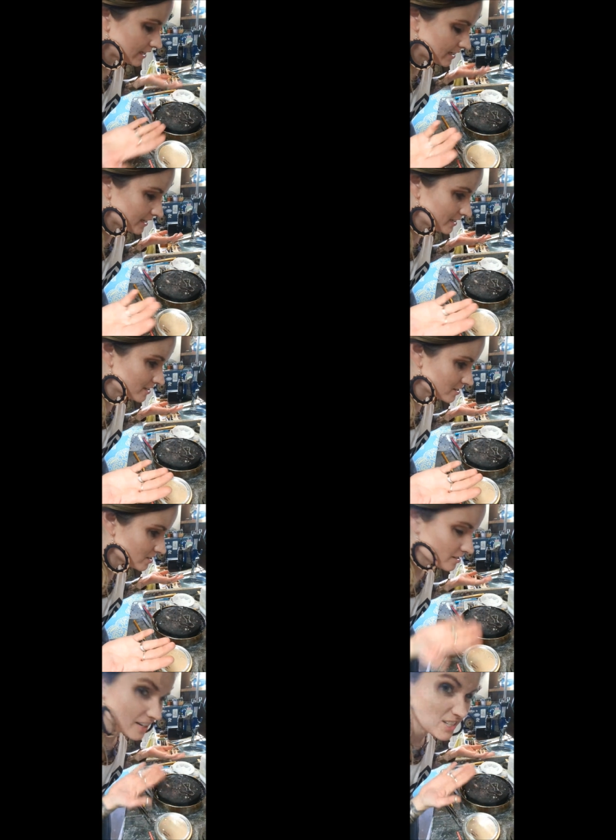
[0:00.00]
and
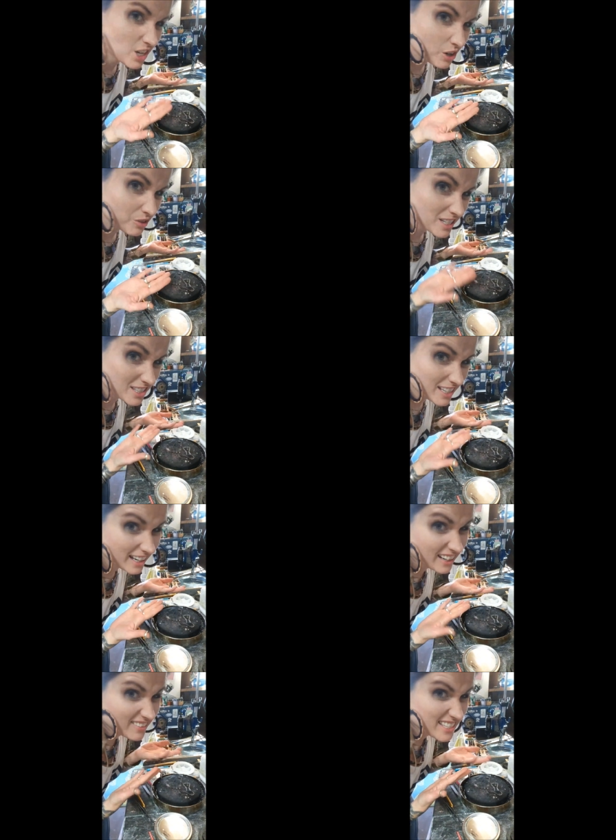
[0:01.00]
I don't. It's looking
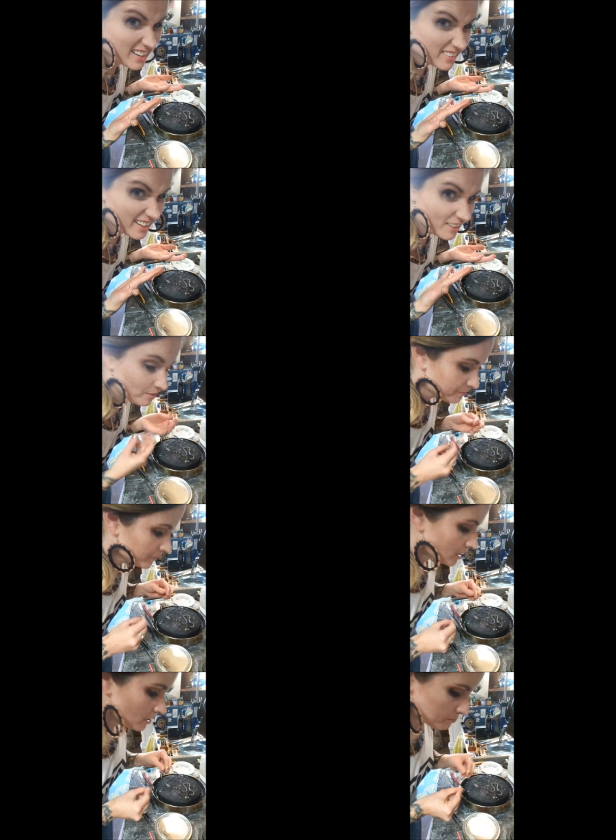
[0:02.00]
kind of sad right now.
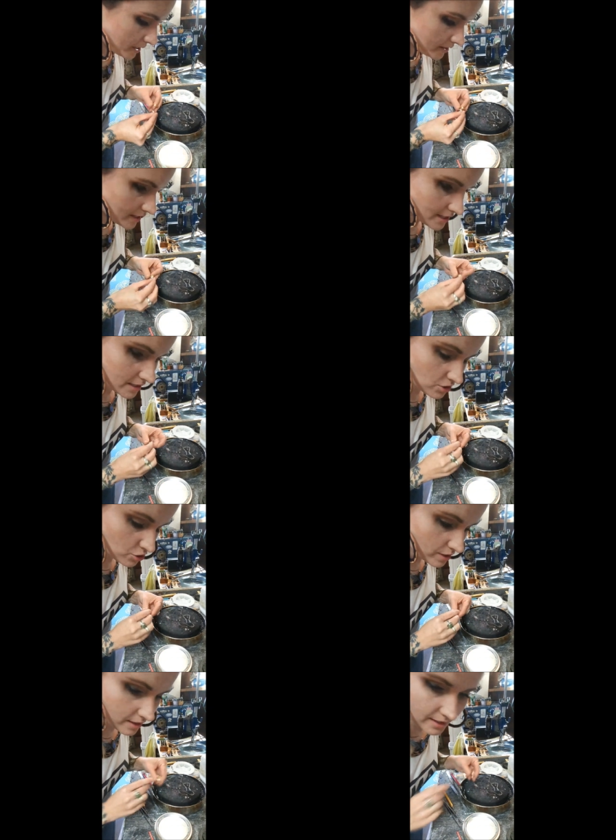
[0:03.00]
But this is a trick